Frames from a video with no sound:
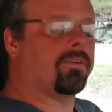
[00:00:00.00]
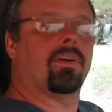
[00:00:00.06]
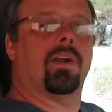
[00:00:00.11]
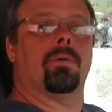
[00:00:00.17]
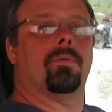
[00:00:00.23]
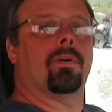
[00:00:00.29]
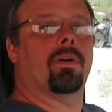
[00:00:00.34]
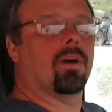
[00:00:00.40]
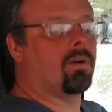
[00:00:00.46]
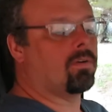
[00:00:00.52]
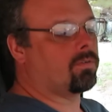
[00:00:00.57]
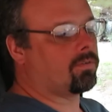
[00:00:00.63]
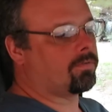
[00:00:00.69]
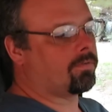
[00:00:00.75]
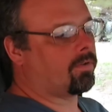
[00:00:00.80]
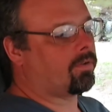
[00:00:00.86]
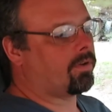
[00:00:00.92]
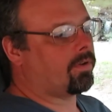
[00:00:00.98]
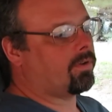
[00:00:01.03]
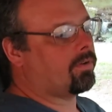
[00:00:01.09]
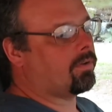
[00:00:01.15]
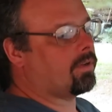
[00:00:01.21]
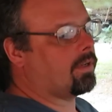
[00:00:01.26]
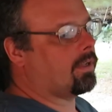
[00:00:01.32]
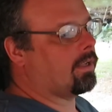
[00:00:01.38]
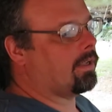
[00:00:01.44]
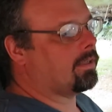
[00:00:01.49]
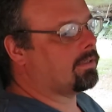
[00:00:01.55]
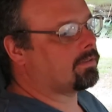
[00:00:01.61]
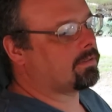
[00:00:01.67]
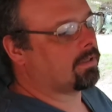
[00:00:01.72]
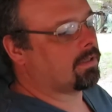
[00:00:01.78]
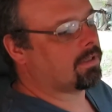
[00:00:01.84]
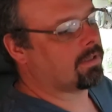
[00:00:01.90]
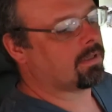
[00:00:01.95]
trouble codes for you. It
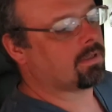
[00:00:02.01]
has,